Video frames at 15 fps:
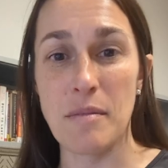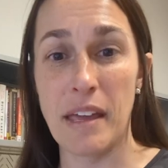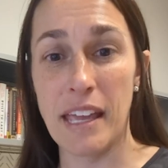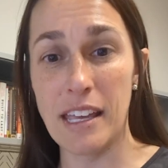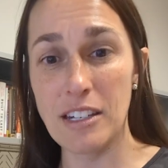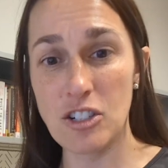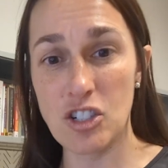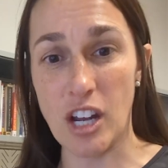
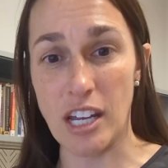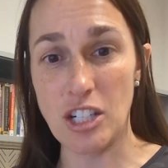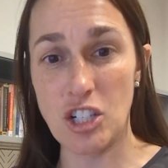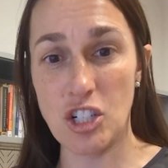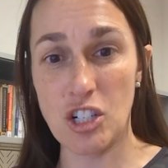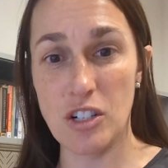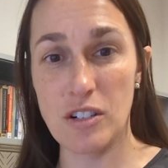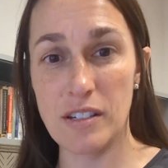Hand
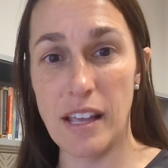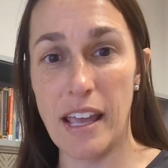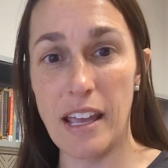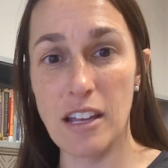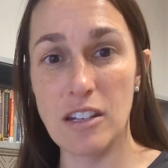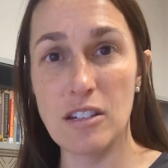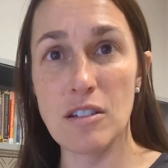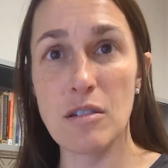gestures,
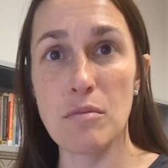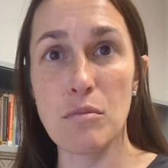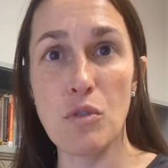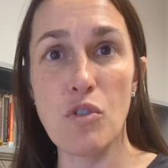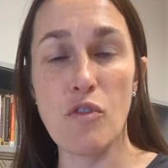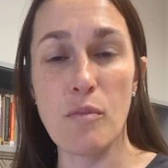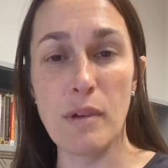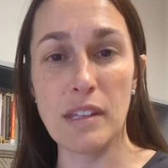hand
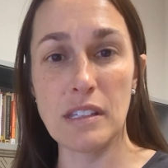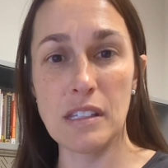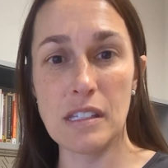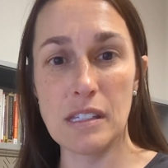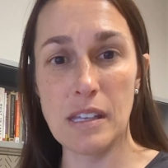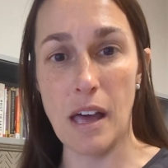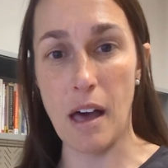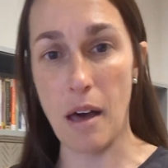
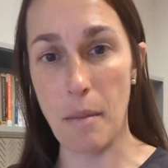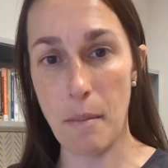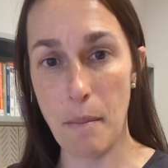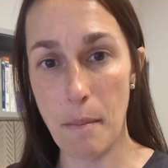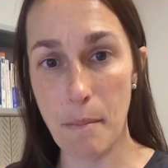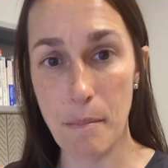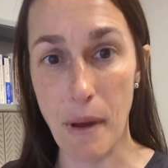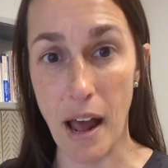movements,
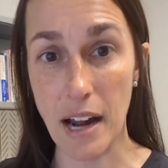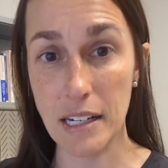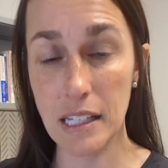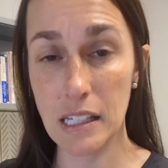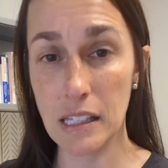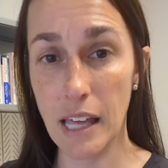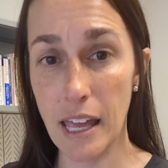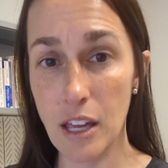
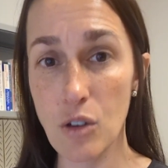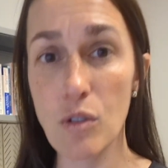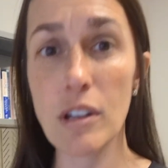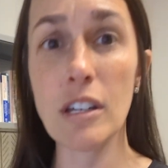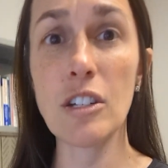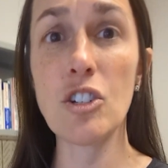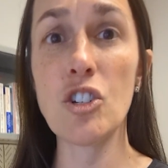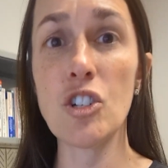body
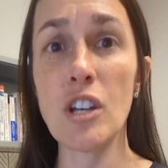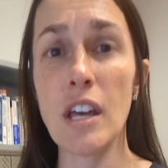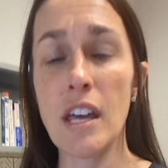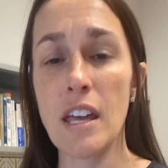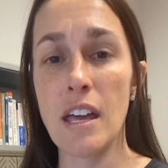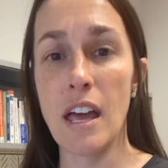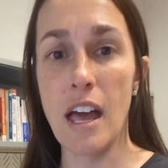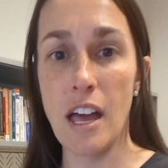language,
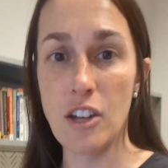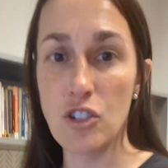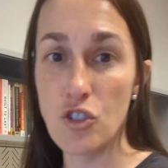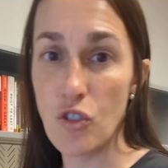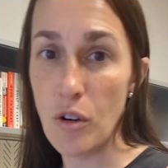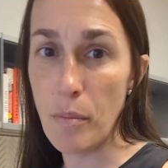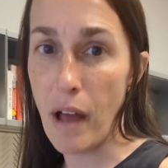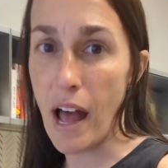and
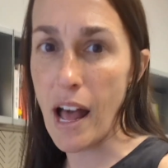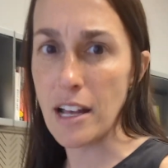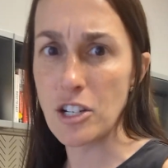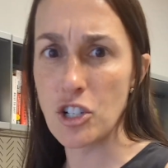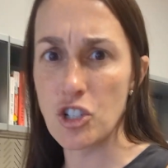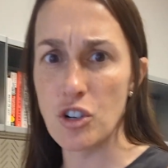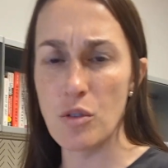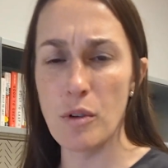your
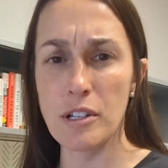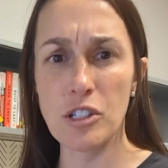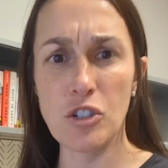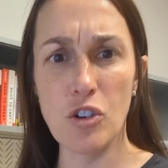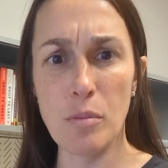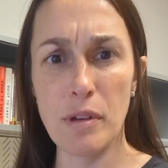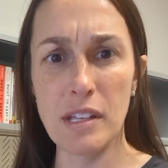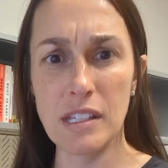posture. What's
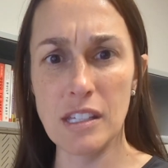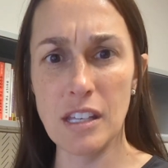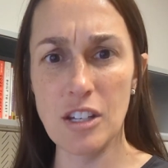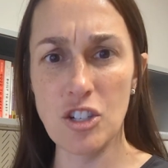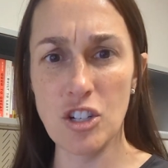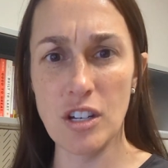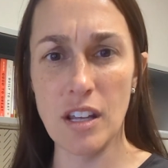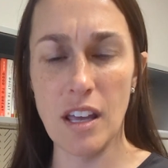your
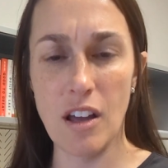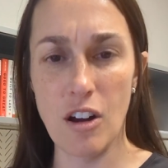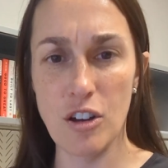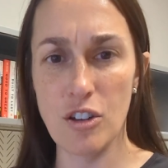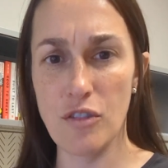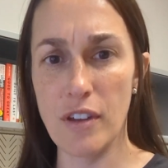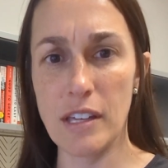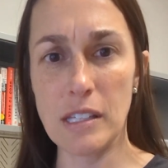positioning? Are
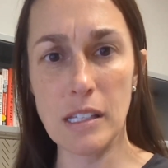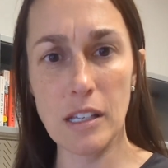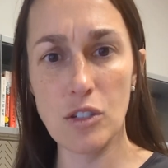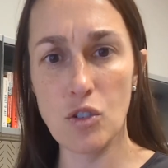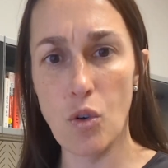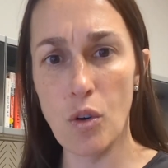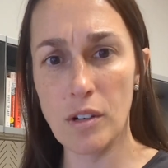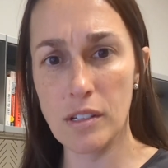you facing
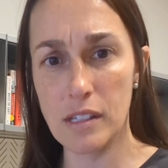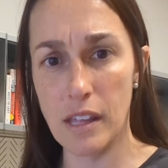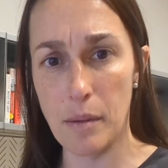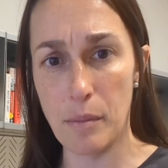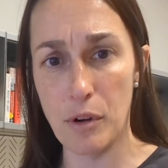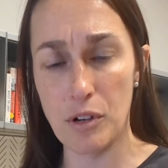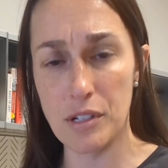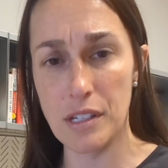towards
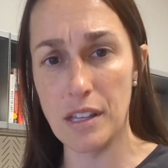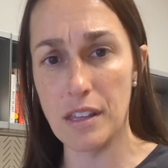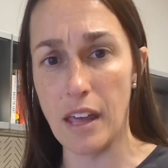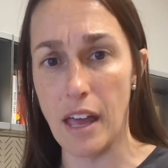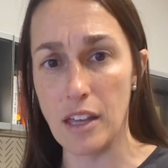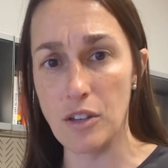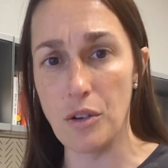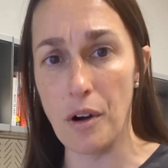that person
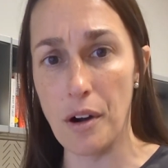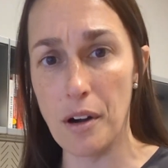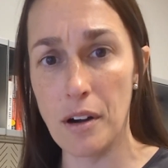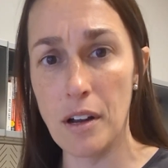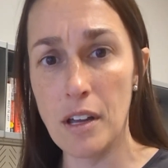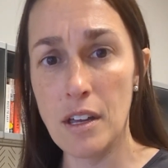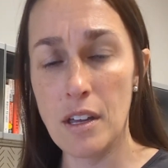that you are